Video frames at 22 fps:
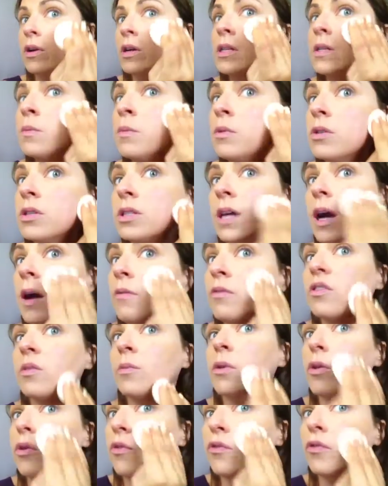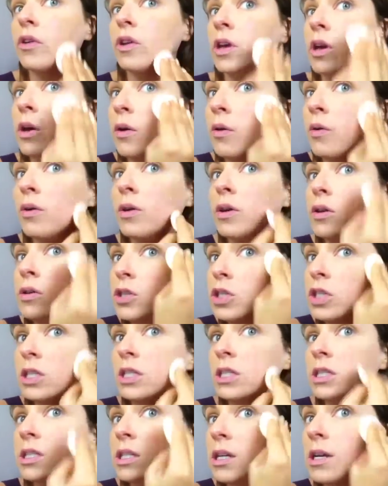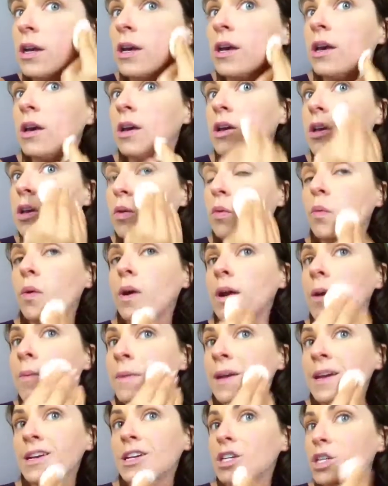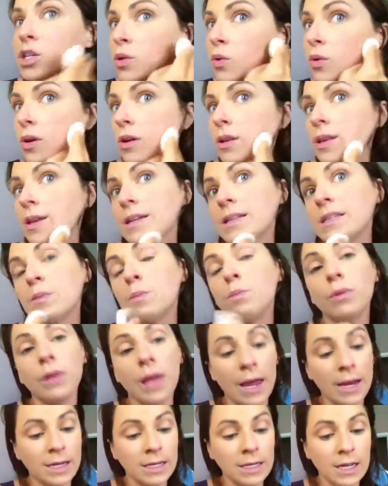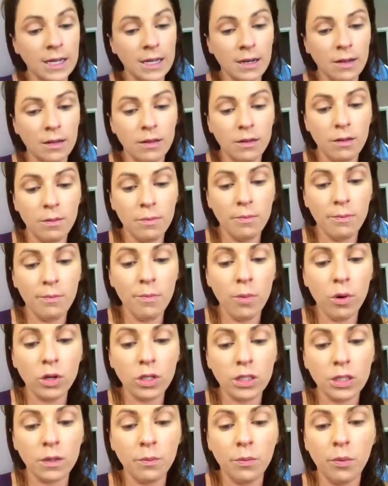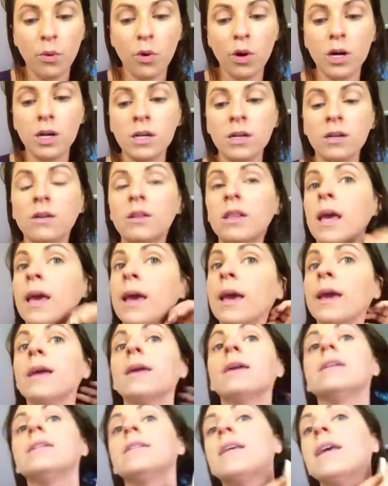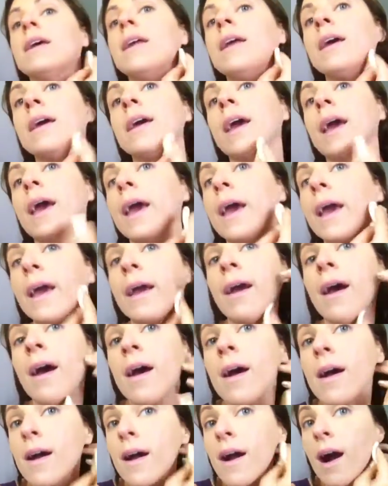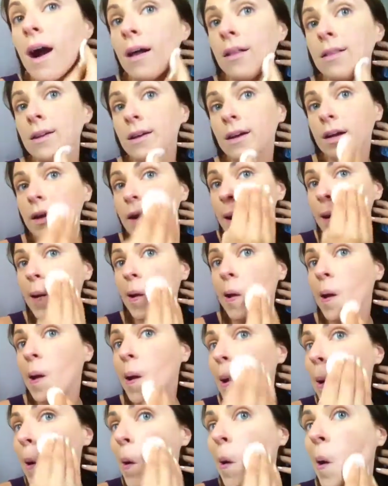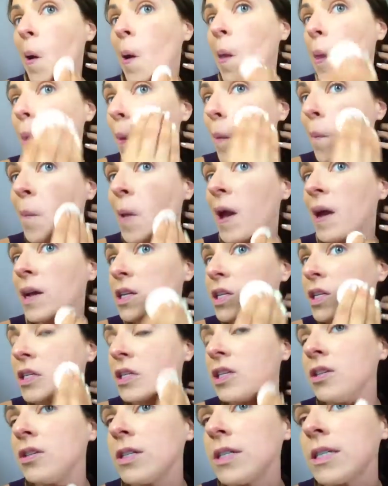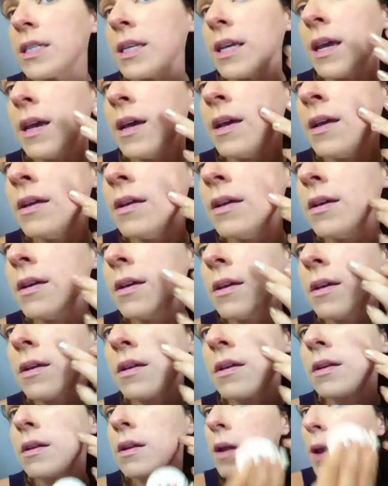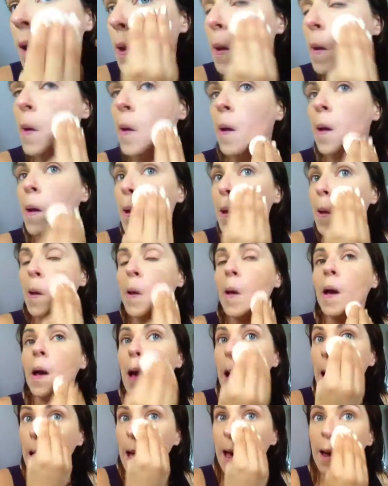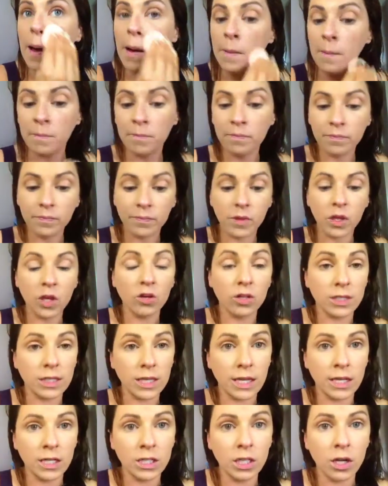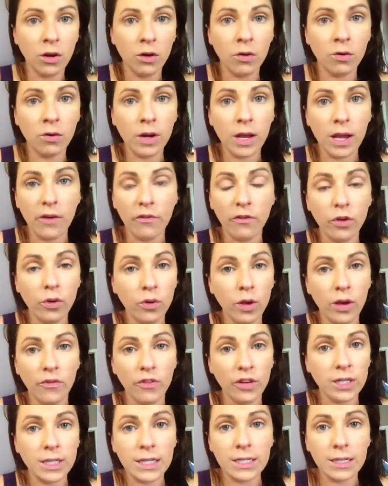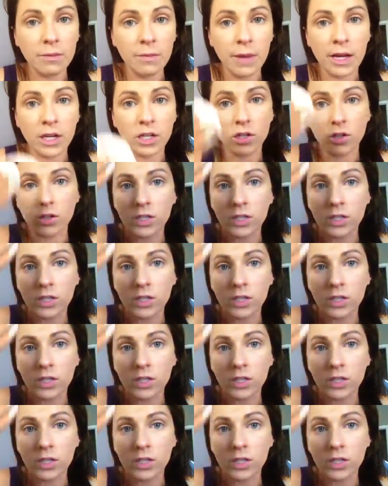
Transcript: is most comfortable for you. You want to make sure that it's blended. The most important thing is getting a color that matches your skin. Your skin tone. If it doesn't match your